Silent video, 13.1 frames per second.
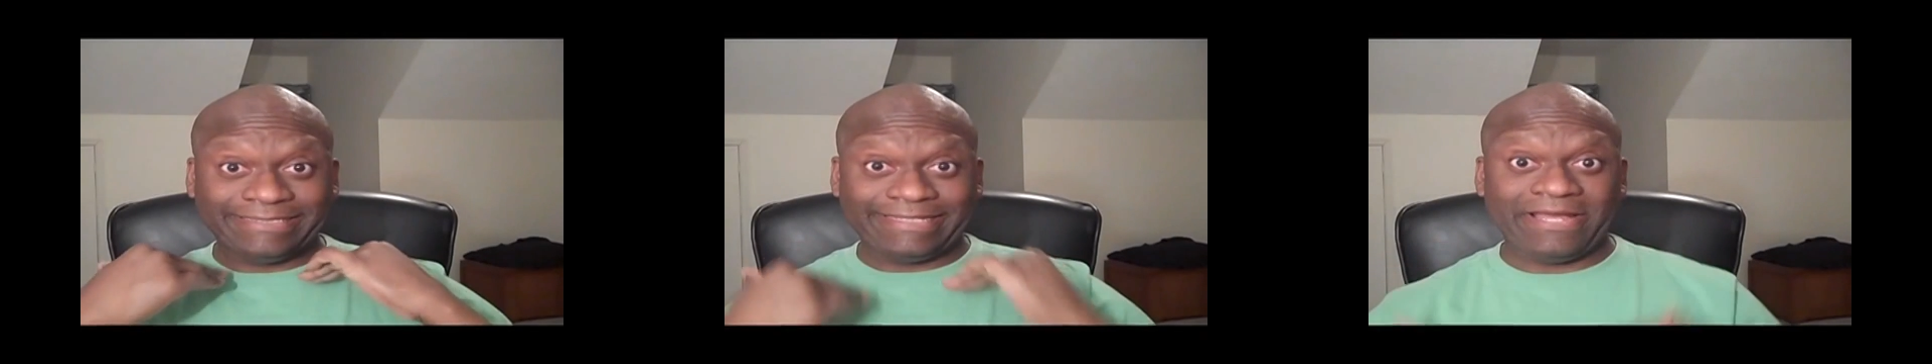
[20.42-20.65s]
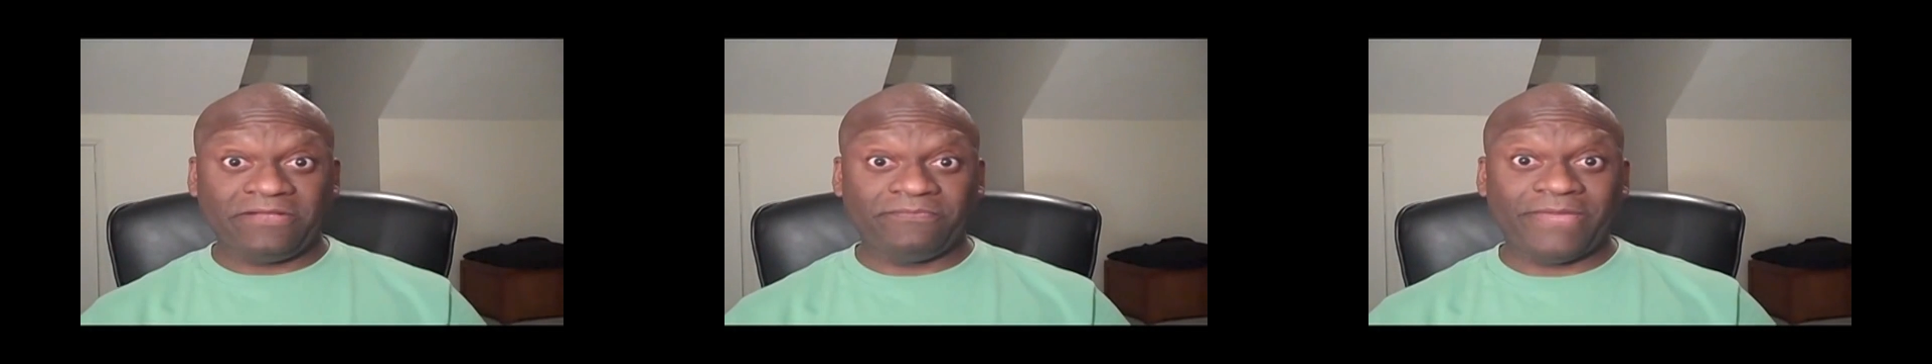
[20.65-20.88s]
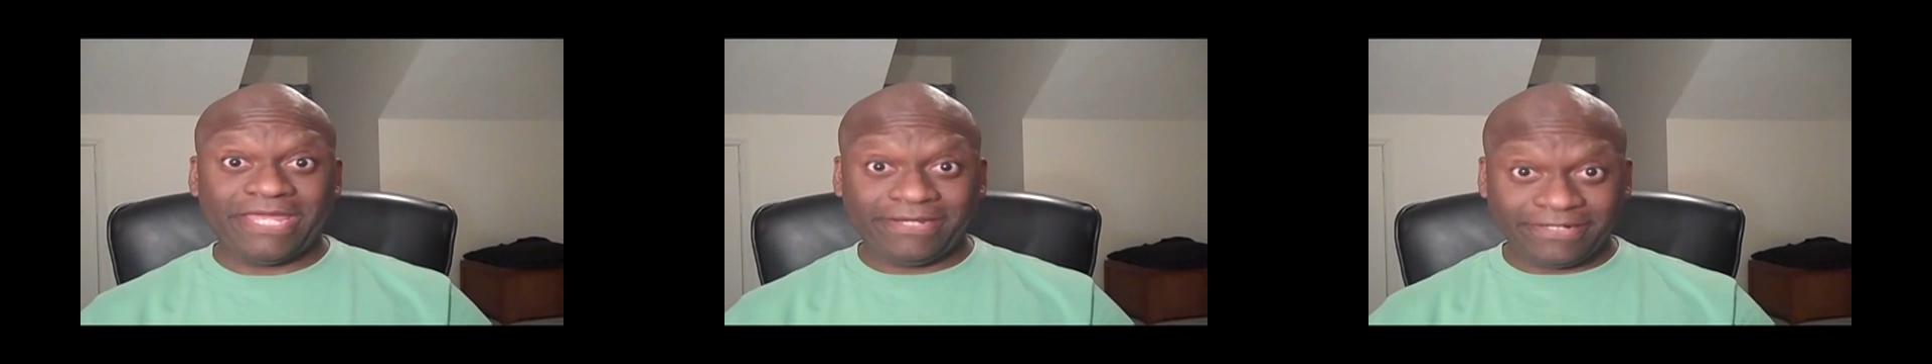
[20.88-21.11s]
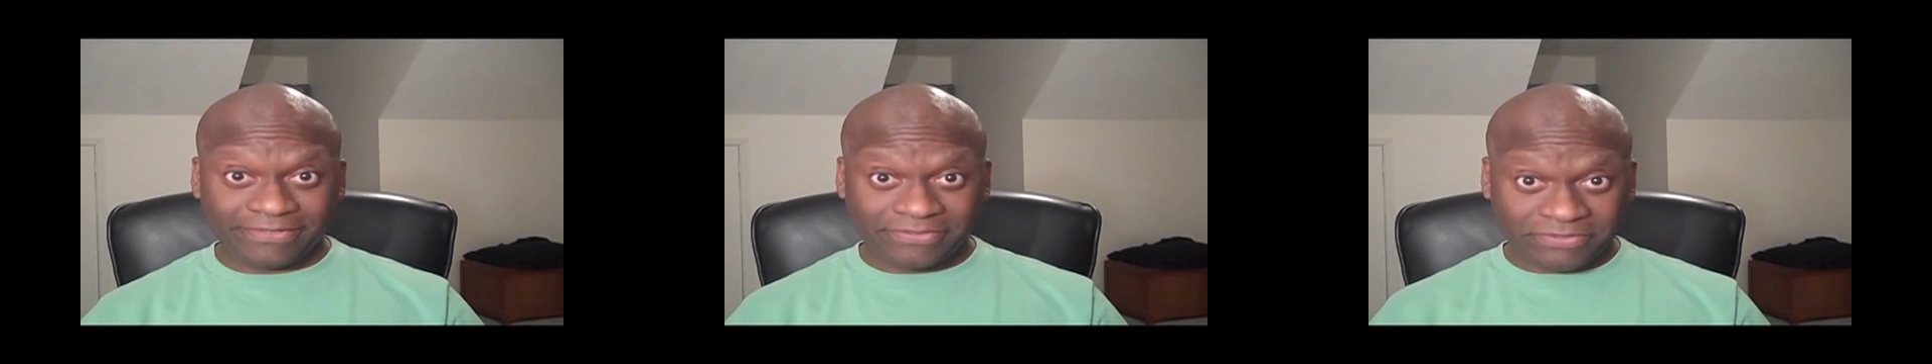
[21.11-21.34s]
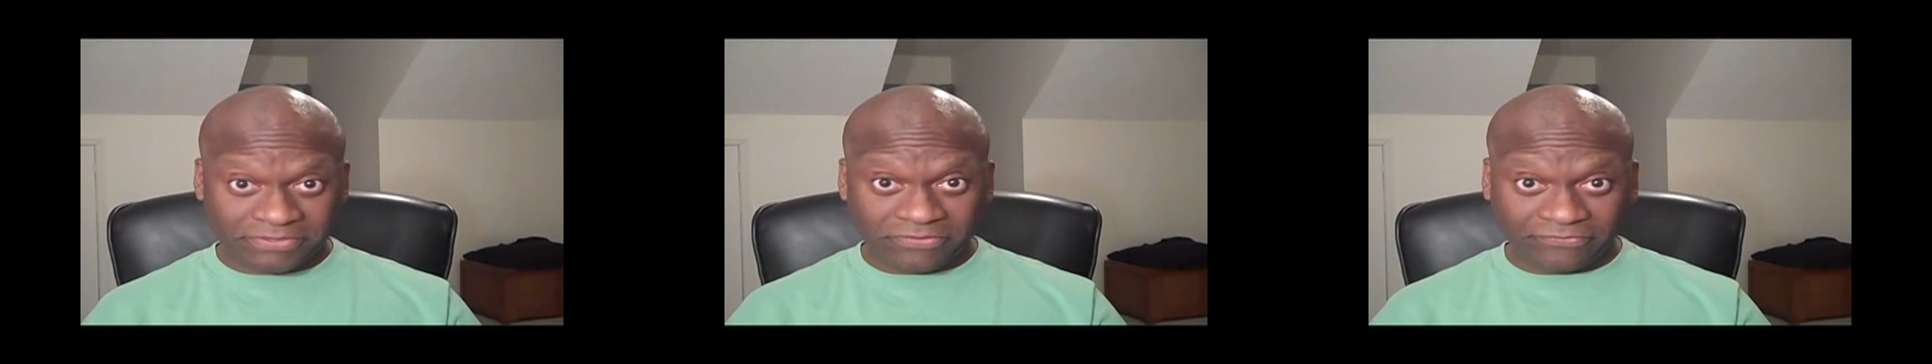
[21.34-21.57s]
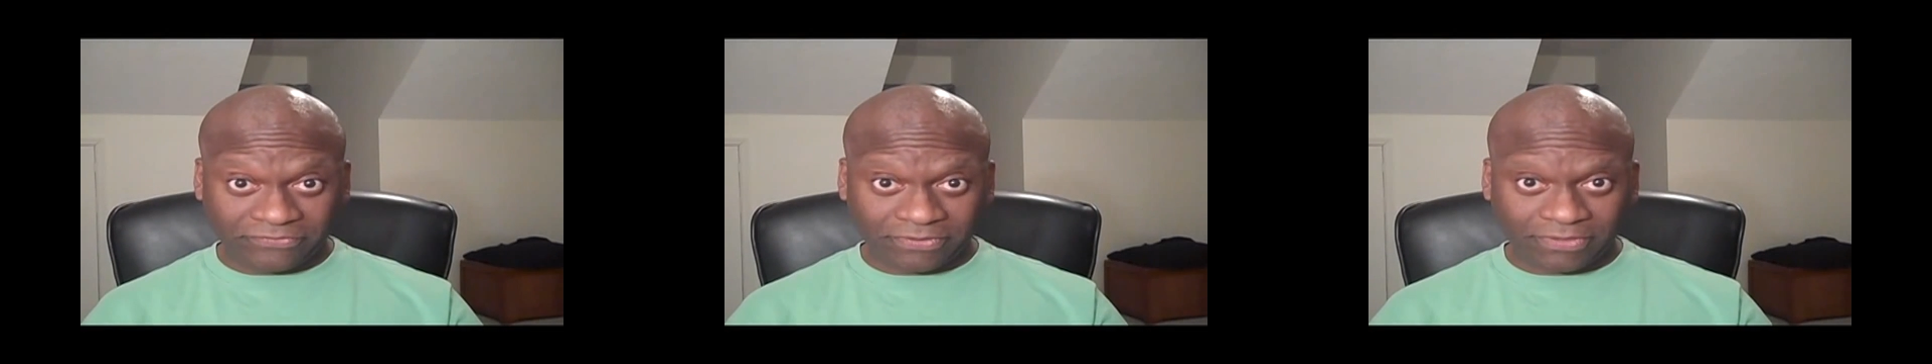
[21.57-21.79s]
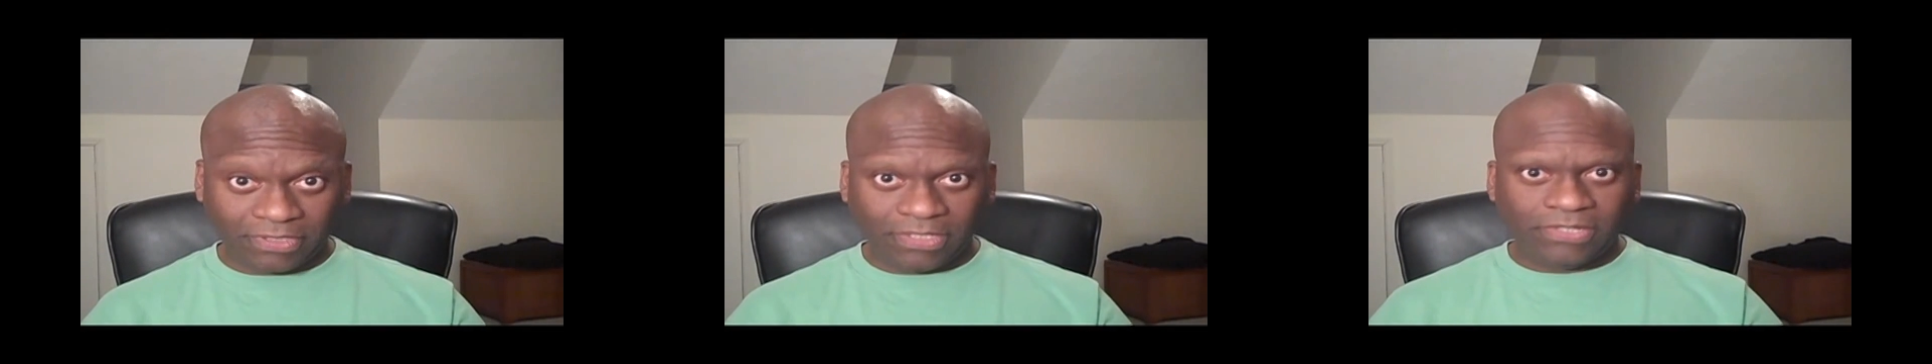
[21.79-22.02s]
down painted in
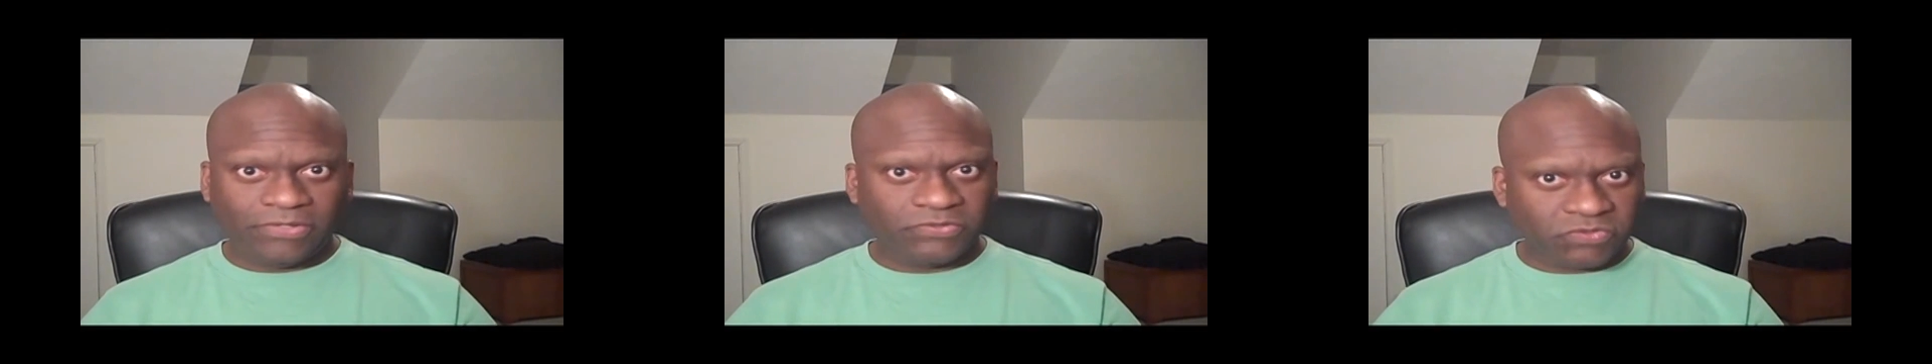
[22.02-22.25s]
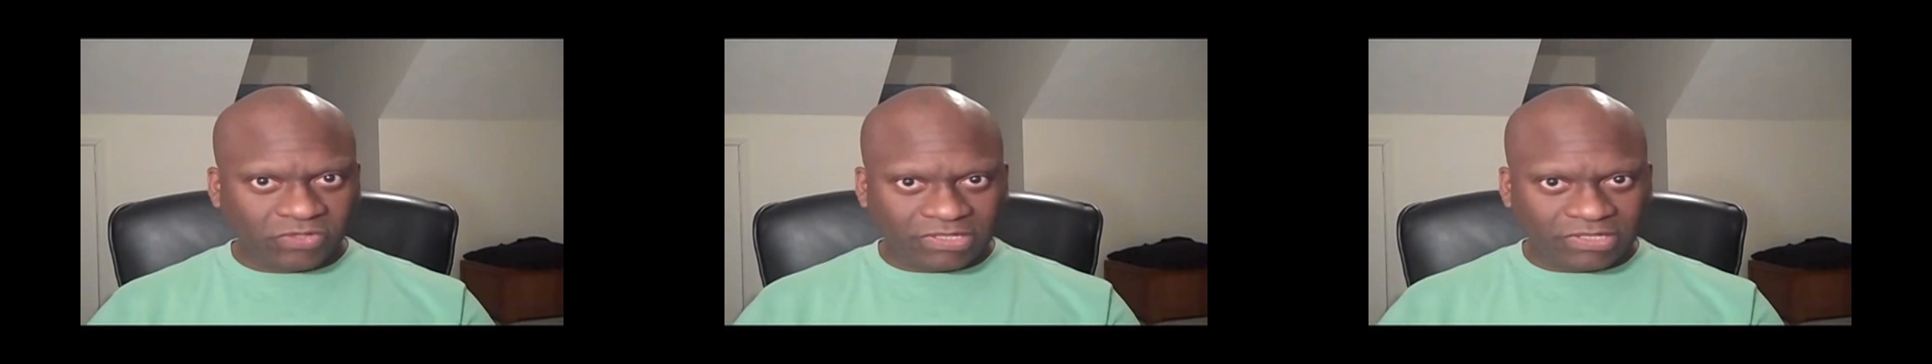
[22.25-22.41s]
silver is going